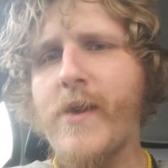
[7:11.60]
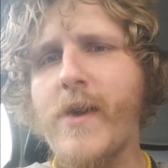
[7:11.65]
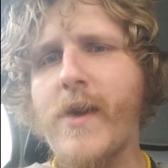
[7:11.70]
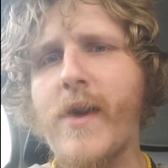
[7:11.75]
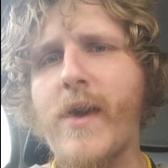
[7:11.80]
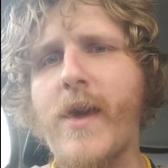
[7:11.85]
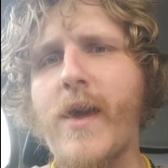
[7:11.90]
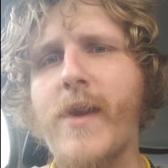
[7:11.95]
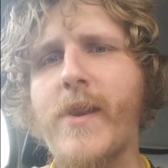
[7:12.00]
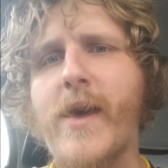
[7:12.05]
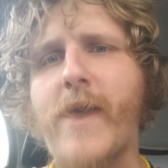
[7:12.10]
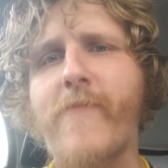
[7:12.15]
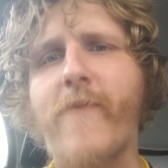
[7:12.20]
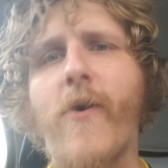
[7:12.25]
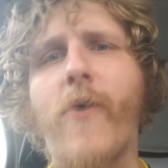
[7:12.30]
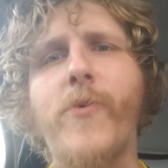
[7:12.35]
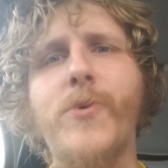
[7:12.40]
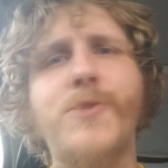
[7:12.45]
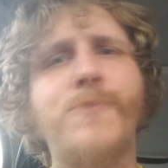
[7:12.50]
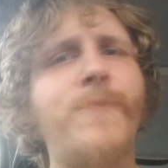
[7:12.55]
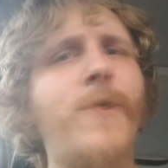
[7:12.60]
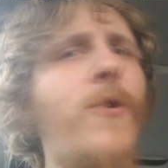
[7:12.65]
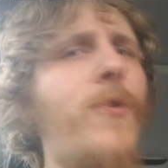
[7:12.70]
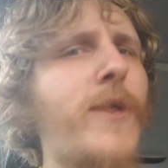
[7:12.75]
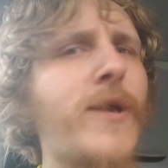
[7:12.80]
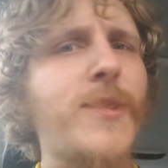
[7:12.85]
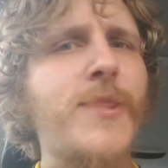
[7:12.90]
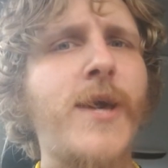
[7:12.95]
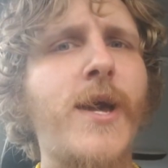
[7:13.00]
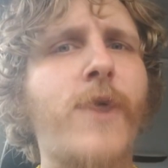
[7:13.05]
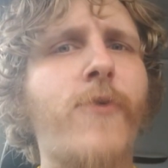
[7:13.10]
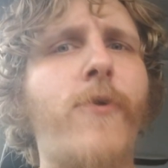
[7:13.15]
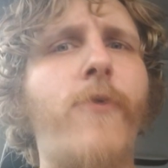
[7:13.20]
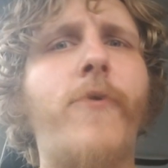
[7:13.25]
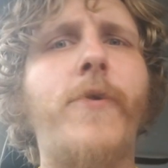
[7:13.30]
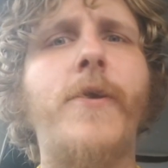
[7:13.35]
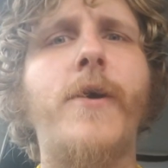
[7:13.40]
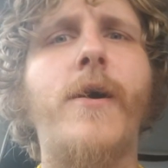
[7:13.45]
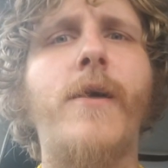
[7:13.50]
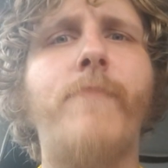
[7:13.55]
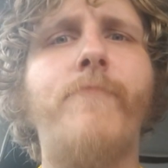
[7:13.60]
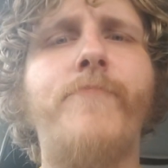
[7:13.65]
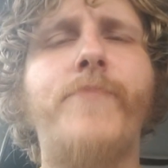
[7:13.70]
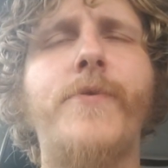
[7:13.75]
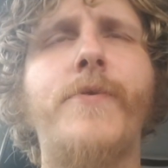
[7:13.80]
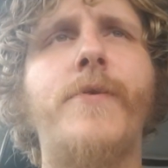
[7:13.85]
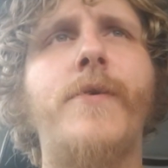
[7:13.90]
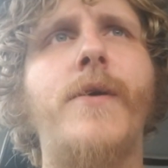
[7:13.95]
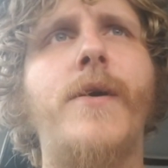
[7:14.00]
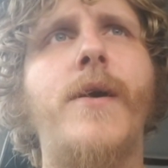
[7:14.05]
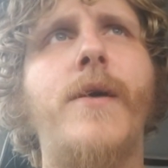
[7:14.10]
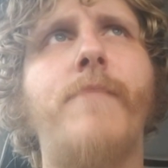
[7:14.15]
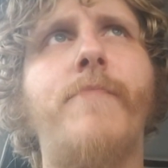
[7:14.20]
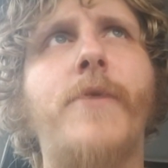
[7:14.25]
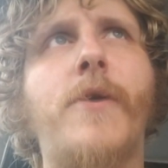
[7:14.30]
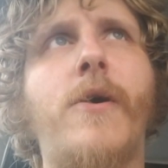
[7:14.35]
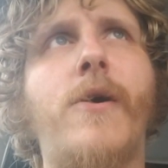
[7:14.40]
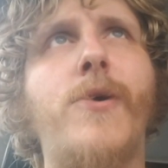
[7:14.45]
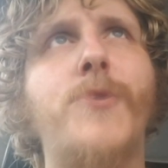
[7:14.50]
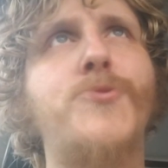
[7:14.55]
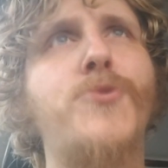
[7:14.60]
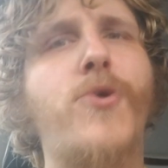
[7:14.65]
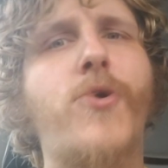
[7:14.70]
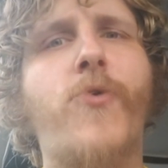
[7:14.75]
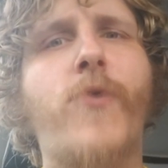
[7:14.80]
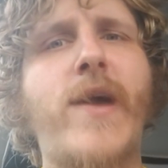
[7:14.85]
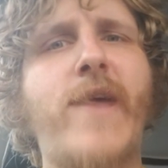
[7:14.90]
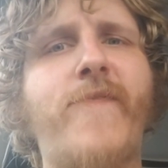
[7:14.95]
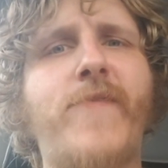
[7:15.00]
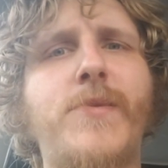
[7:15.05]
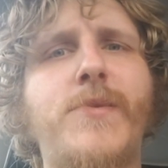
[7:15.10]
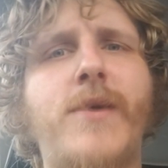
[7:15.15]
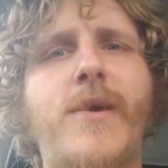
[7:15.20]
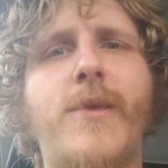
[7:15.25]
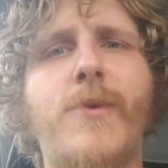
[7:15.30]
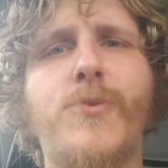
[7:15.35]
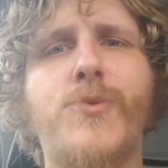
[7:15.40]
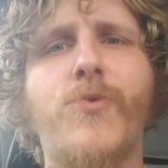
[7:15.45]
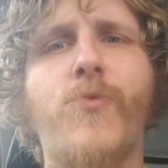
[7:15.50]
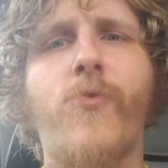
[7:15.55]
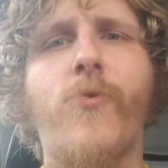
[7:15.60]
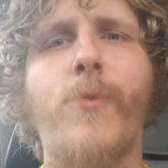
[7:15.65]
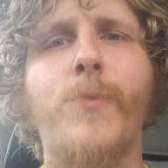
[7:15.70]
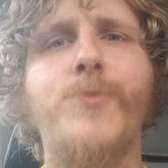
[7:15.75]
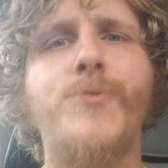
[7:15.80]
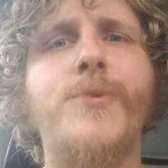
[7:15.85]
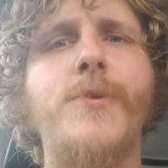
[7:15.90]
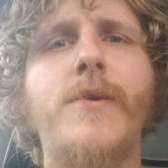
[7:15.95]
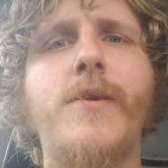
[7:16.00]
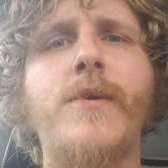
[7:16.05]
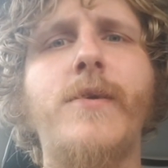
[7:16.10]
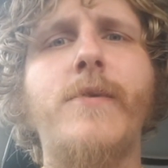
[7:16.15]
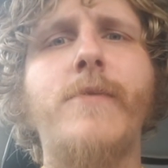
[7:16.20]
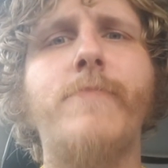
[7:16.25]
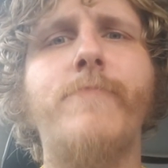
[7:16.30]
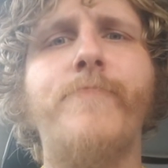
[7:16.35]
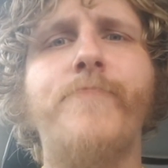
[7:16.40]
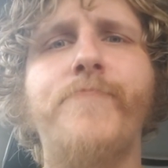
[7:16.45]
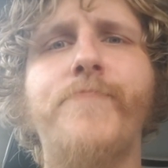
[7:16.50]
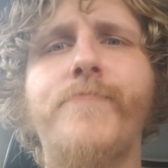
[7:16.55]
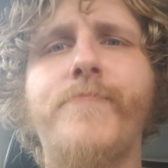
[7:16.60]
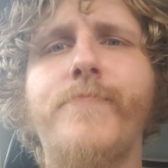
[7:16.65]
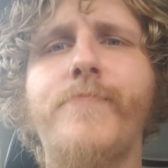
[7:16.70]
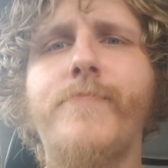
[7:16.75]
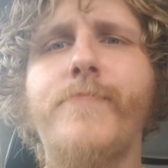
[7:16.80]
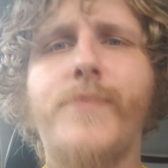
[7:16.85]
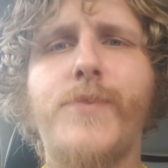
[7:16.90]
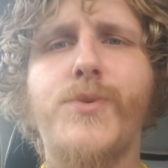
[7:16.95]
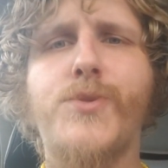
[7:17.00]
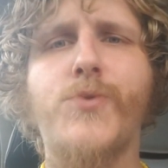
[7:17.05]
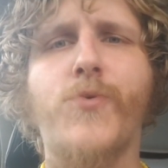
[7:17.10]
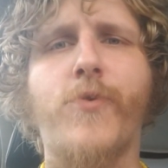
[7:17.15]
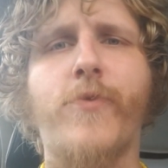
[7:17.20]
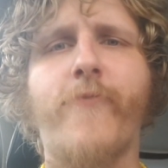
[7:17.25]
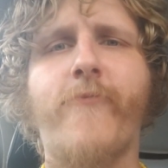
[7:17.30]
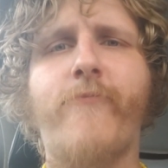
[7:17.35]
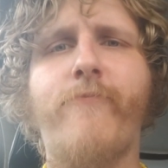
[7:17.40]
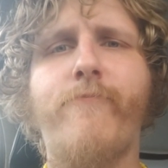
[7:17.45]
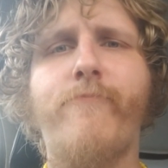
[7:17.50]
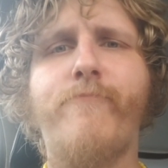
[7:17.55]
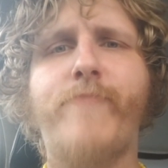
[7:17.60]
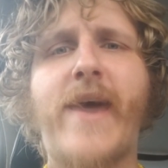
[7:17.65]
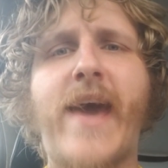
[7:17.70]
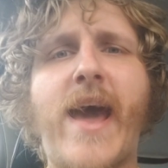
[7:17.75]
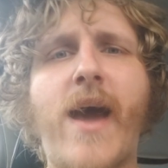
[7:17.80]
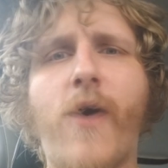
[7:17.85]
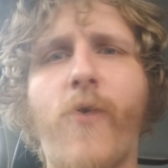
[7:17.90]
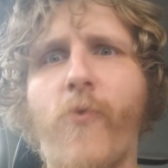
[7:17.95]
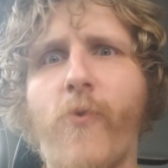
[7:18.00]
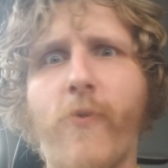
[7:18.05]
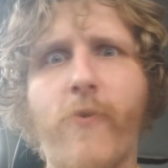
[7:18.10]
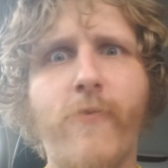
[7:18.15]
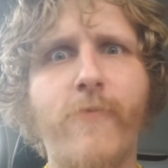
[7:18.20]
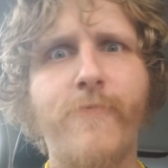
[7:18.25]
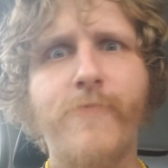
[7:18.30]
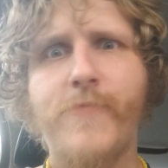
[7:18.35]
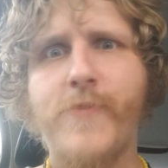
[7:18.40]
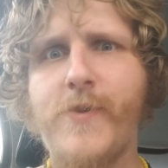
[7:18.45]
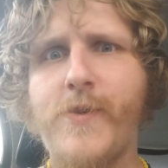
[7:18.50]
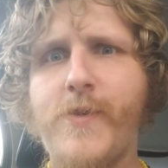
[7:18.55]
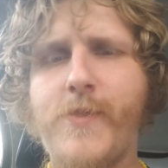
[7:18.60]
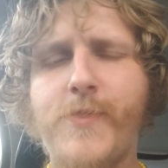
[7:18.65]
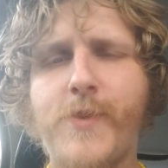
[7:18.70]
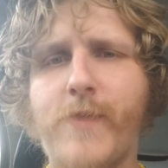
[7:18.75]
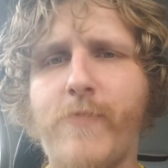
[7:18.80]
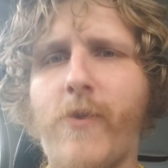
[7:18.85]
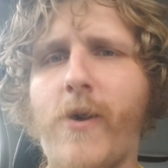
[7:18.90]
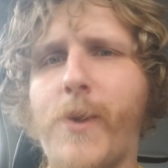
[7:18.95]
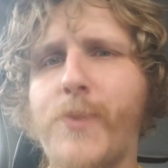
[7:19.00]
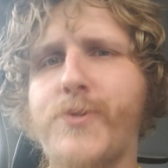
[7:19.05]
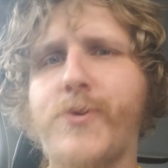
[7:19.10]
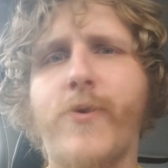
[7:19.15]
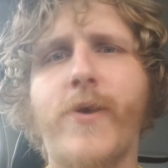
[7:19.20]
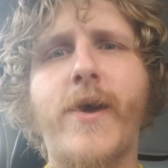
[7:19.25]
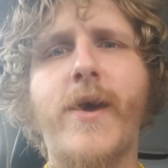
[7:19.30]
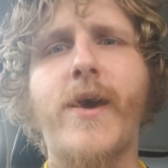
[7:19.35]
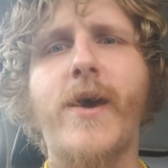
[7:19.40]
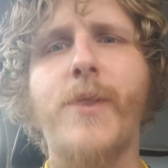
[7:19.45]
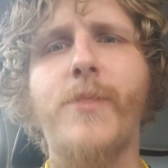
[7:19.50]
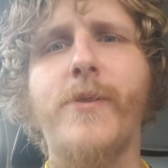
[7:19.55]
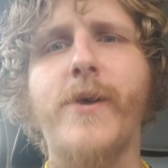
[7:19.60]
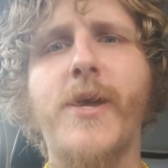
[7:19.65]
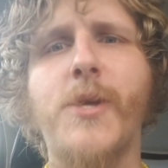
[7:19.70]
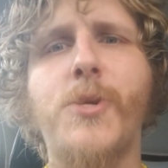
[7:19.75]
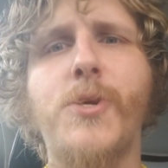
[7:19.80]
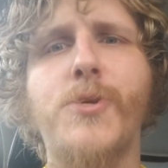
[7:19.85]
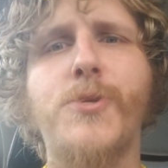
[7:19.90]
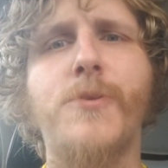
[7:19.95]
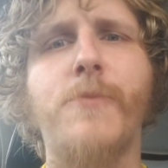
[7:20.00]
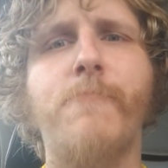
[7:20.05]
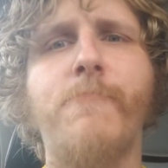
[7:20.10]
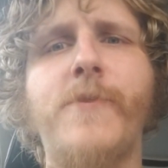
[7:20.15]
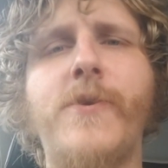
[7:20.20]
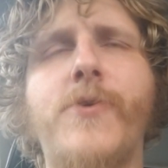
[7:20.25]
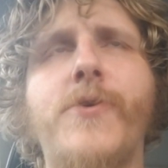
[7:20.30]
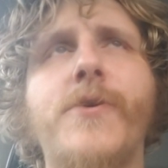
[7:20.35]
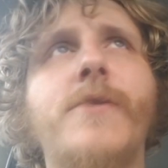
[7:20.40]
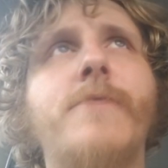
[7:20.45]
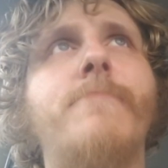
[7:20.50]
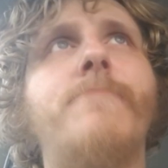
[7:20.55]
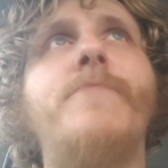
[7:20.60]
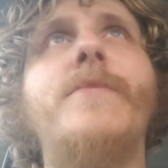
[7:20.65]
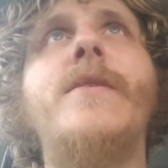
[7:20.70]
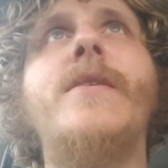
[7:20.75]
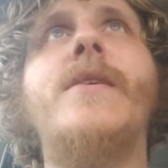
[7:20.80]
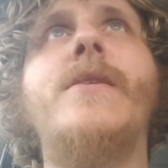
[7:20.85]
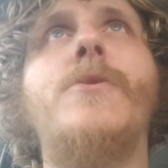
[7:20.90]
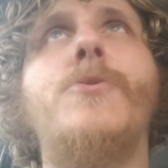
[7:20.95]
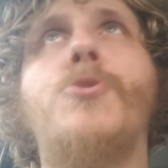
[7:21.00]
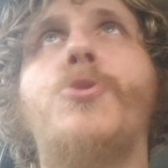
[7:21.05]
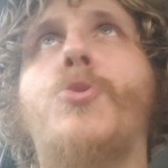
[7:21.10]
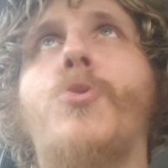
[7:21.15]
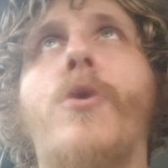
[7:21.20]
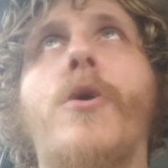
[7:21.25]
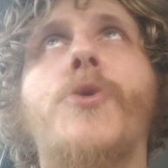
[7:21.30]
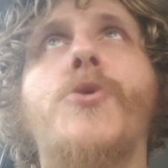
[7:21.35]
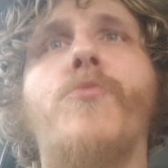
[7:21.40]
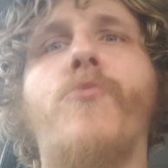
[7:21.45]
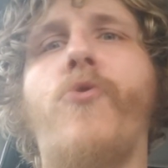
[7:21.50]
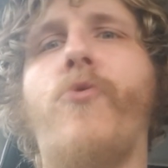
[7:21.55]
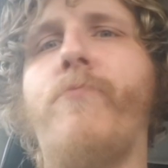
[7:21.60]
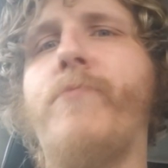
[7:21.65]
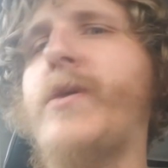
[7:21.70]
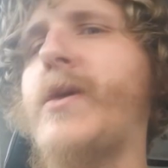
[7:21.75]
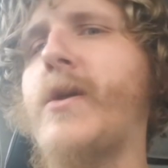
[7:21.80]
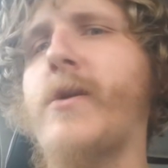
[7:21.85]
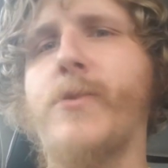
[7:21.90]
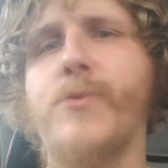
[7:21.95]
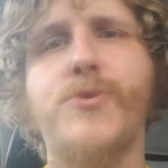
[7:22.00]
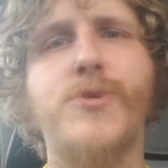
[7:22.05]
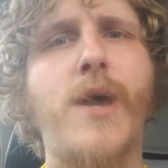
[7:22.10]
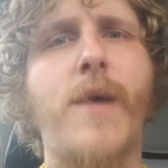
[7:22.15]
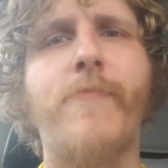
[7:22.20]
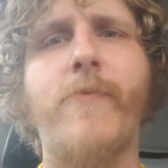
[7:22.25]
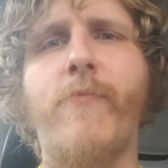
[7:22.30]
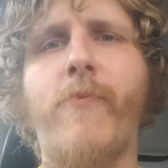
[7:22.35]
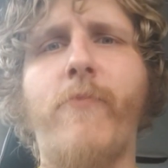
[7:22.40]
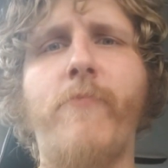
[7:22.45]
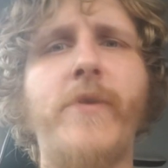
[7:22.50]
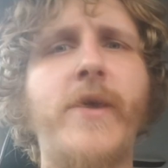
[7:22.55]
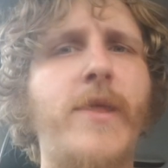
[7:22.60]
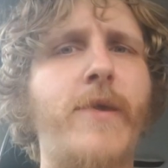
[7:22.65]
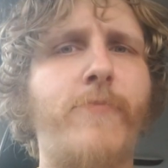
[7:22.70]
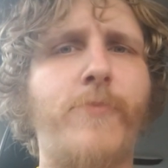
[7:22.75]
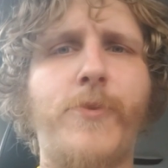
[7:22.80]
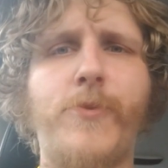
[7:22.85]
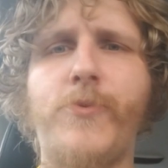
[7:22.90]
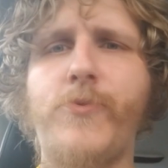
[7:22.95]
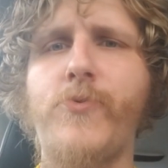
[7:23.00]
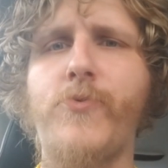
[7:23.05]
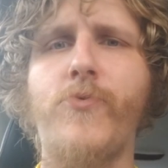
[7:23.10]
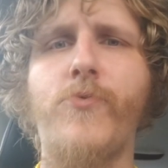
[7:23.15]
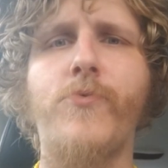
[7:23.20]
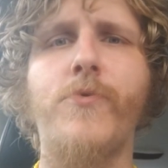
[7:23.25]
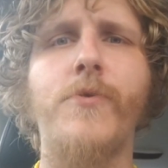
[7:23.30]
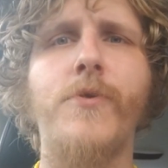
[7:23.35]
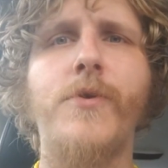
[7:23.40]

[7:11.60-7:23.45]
And I've always felt like that growing up, but I also gravitated towards the sort of power that a monster had, like just the feeling of being indestructible, being unstoppable, being able to do